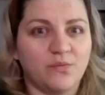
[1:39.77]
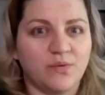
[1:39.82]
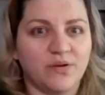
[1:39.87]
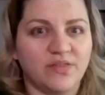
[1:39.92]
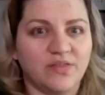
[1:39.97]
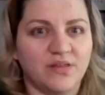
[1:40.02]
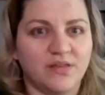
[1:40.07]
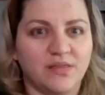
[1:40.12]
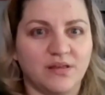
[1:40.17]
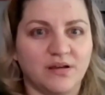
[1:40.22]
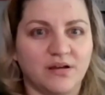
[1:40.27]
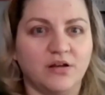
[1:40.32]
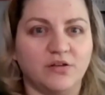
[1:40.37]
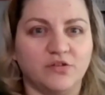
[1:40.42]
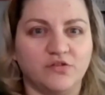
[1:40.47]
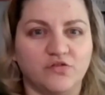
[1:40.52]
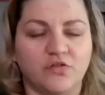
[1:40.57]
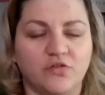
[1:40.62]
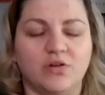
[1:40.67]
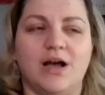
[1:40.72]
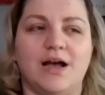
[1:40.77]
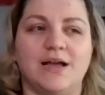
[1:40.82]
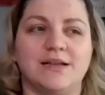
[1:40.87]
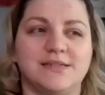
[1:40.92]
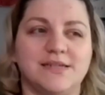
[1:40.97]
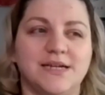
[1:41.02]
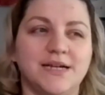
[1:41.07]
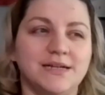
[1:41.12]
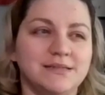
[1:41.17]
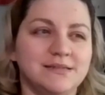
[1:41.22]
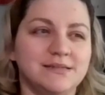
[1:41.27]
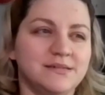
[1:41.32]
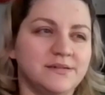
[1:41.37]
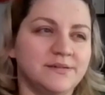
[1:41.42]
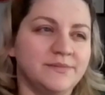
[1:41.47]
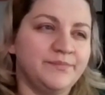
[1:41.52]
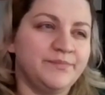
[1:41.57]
within the cultural context.